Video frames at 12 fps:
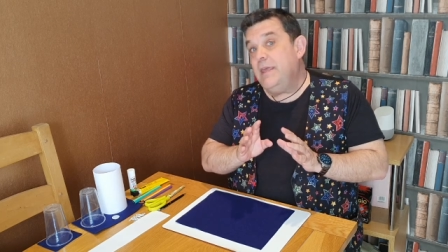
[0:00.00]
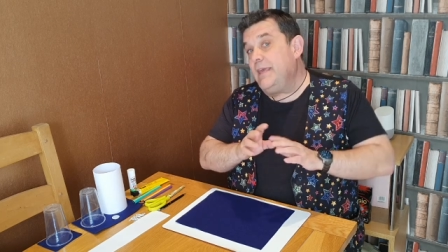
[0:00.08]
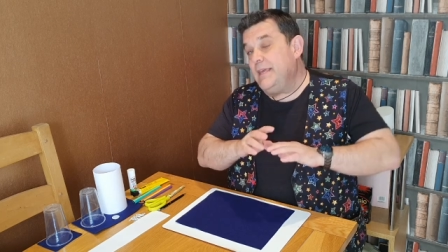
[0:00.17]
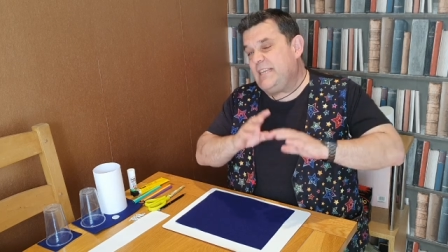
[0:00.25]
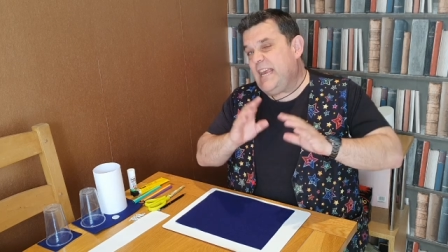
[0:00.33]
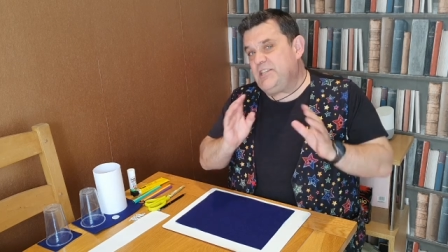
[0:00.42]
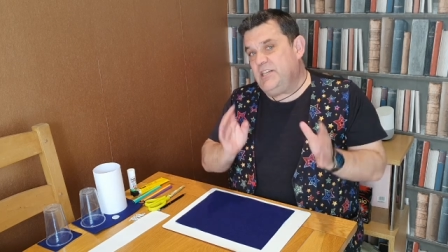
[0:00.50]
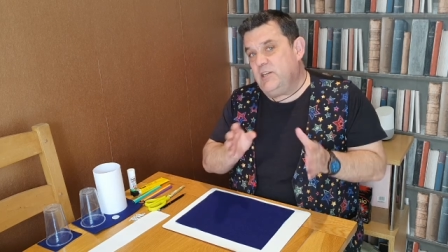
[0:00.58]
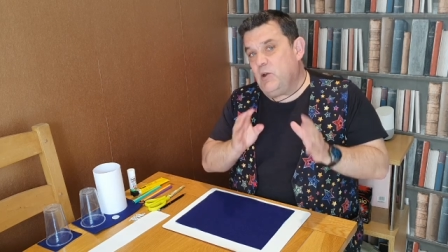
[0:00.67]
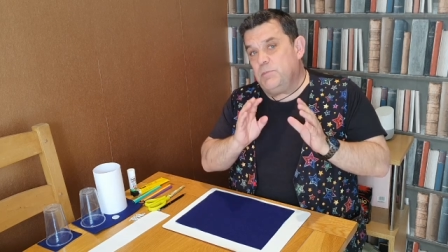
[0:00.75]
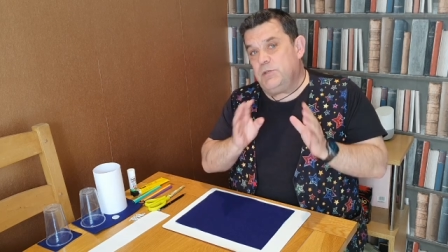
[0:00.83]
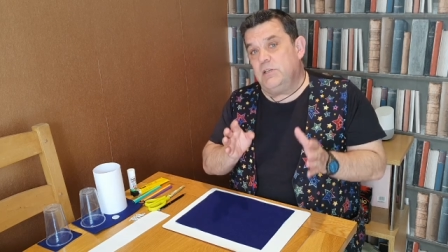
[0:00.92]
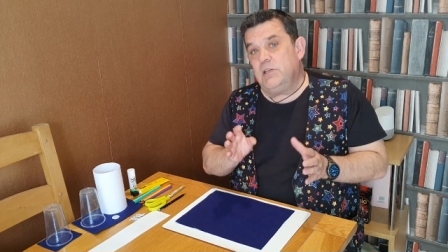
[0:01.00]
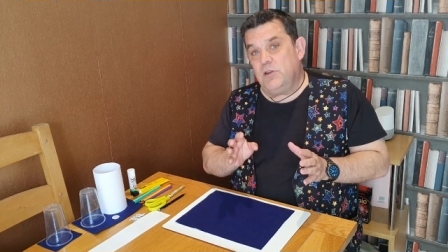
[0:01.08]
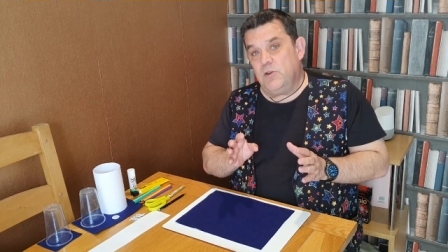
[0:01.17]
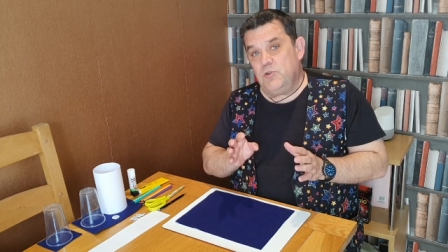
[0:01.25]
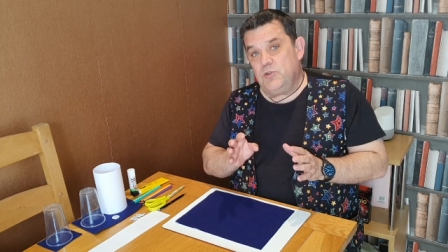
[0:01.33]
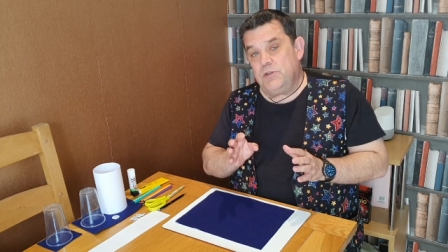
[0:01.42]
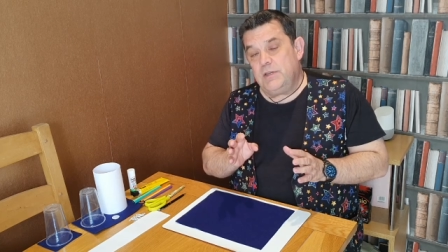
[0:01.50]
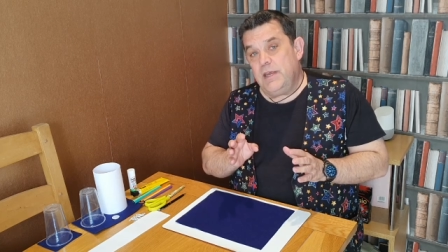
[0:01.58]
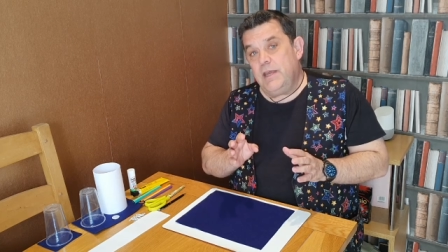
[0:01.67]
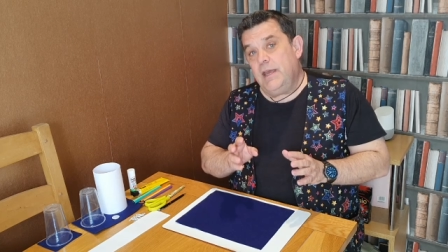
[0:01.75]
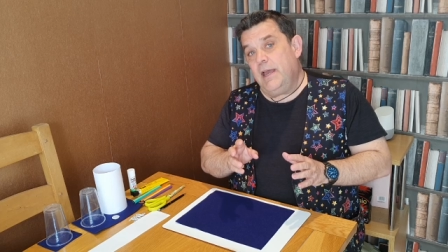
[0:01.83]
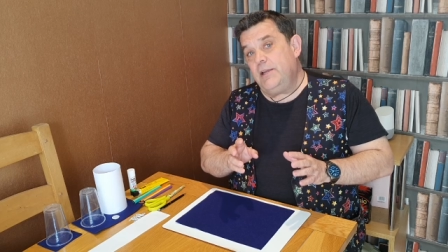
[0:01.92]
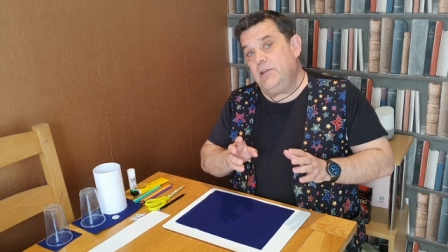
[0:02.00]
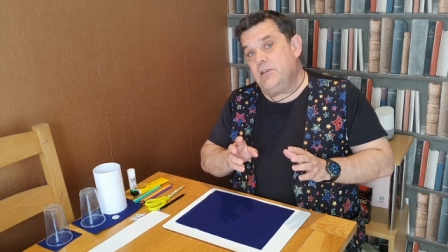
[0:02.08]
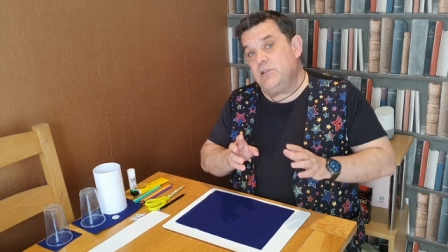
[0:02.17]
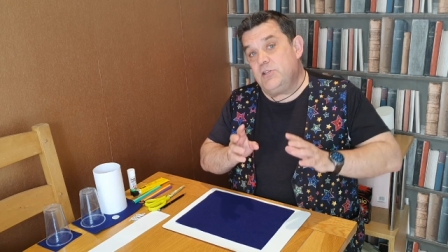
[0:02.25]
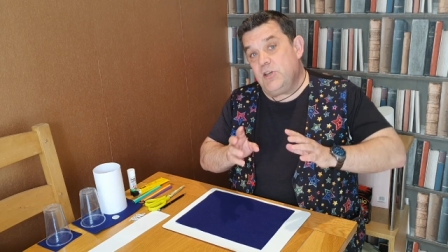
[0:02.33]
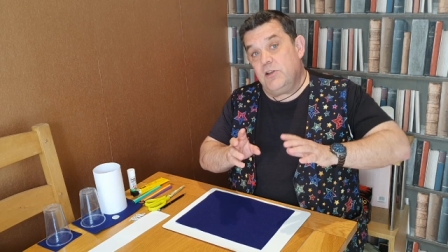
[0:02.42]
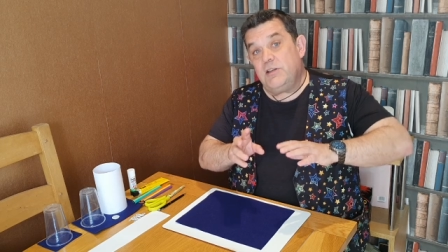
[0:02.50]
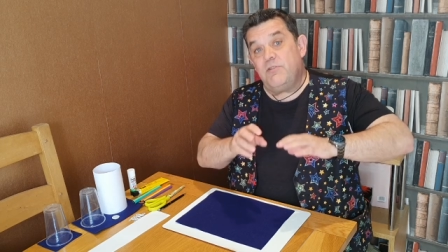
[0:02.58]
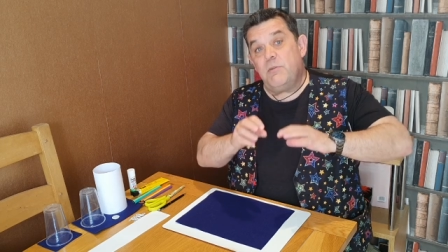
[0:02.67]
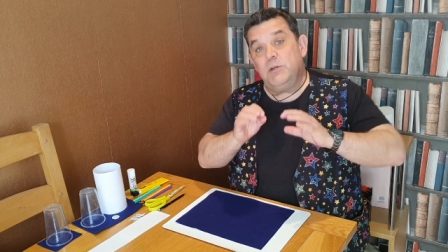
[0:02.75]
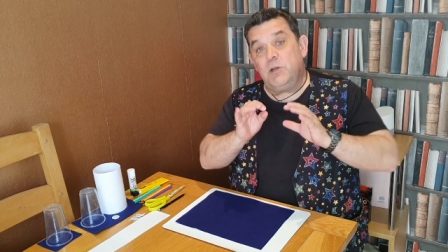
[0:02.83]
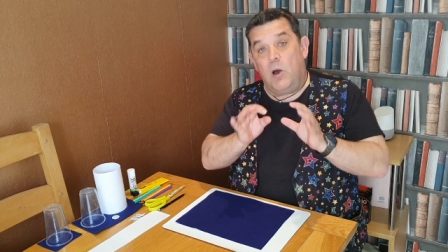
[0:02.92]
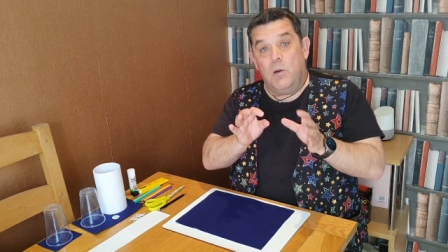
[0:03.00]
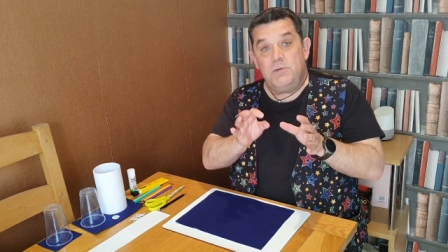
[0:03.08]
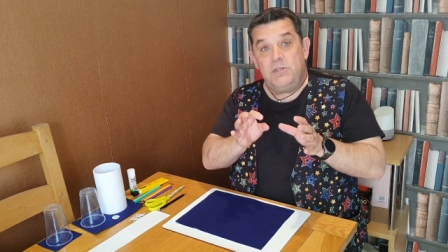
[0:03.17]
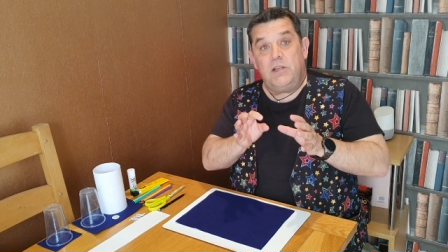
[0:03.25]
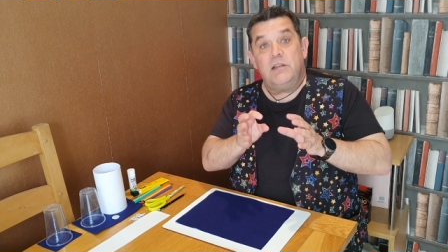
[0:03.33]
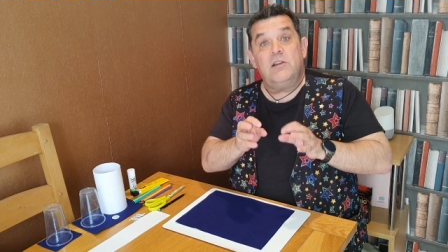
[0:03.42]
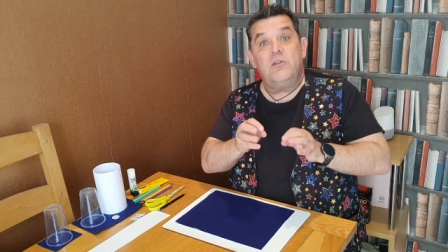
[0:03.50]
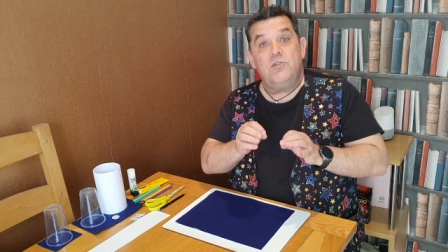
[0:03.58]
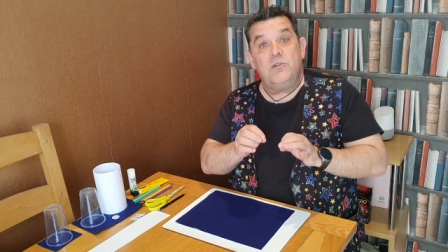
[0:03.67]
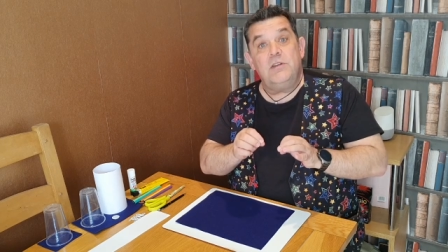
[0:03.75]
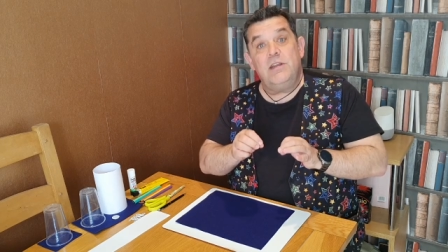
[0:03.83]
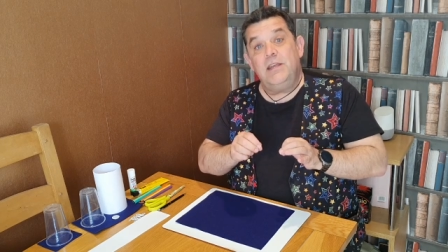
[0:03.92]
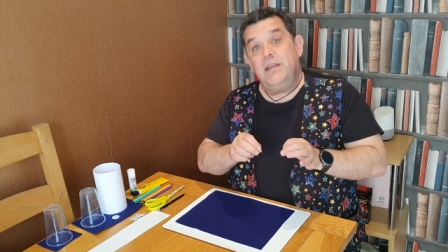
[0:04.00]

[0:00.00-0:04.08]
It's actually an optical illusion and you can turn it from an optical illusion